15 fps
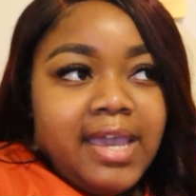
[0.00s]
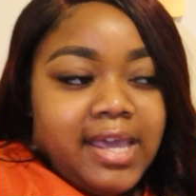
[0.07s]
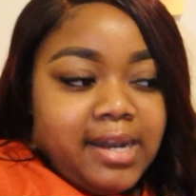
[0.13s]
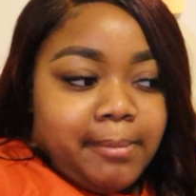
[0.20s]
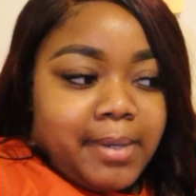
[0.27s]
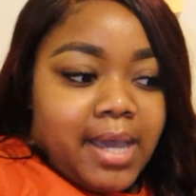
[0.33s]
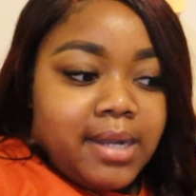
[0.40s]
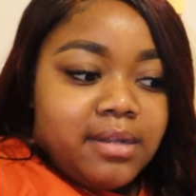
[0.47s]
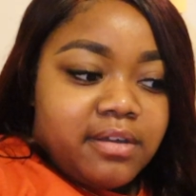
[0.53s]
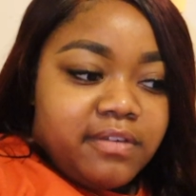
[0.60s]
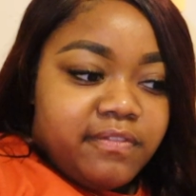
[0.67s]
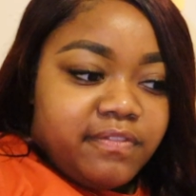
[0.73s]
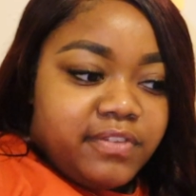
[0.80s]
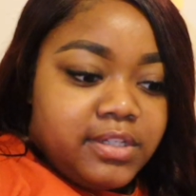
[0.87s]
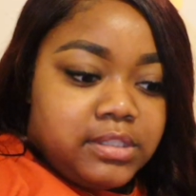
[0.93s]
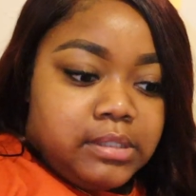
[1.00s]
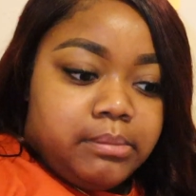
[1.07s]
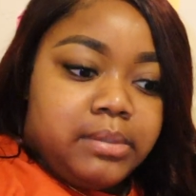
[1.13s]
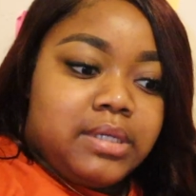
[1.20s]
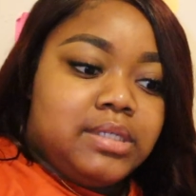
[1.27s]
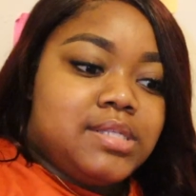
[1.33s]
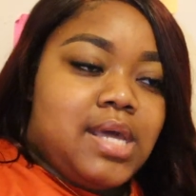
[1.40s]
and I'm kind of conflicted
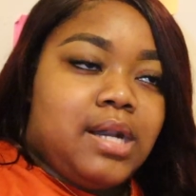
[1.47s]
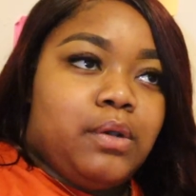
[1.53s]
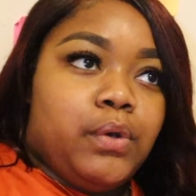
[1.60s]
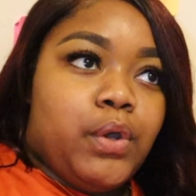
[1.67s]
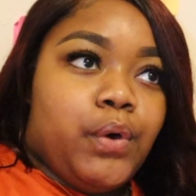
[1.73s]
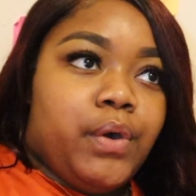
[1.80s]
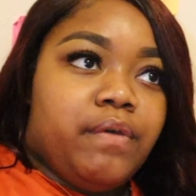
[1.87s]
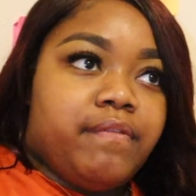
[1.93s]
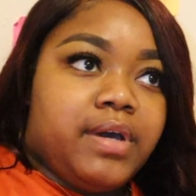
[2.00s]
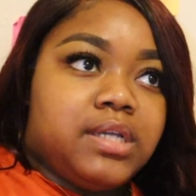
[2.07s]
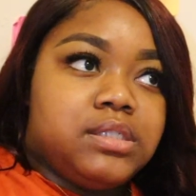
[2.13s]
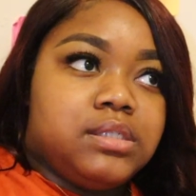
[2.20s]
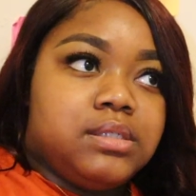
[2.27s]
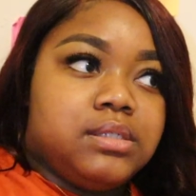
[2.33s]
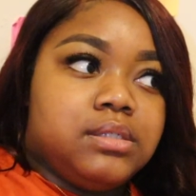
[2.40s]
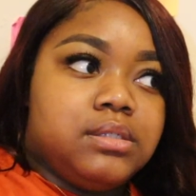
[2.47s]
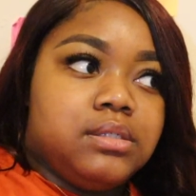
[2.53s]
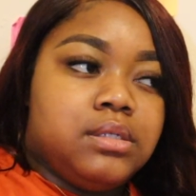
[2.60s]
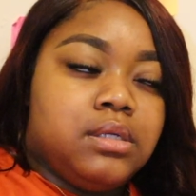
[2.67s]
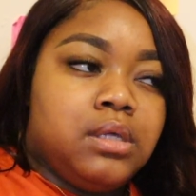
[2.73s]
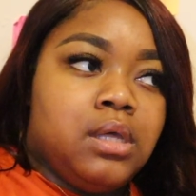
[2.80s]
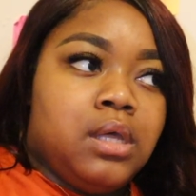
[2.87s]
because I don't know if I should